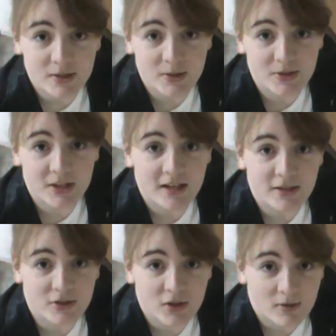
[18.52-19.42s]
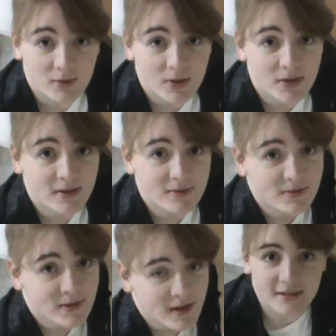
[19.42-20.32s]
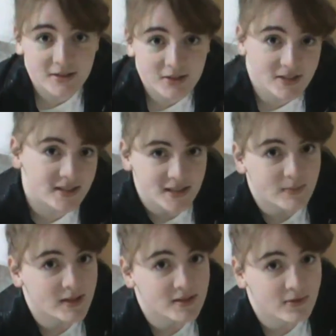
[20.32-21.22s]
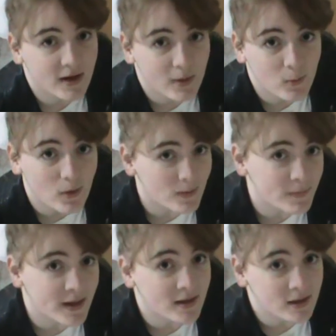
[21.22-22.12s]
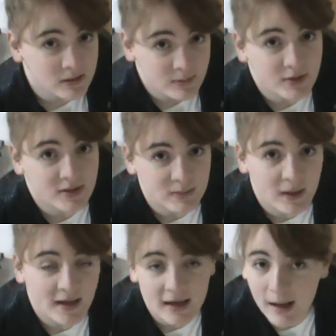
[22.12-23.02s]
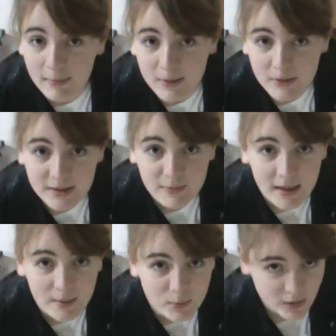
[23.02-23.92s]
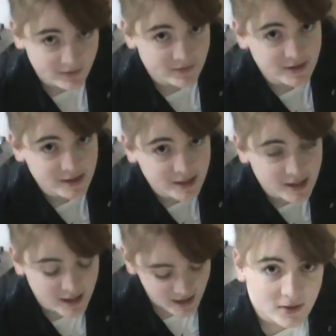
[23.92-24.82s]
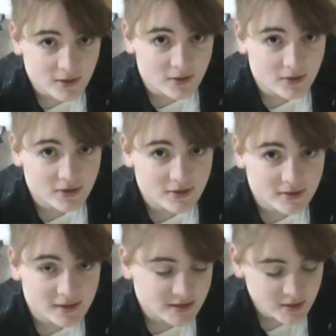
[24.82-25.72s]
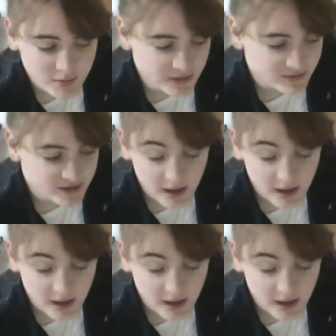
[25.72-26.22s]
your challenge of a cook-off. Since you didn't specify what meal I was supposed to make, I'm going to make breakfast. Although, it's not breakfast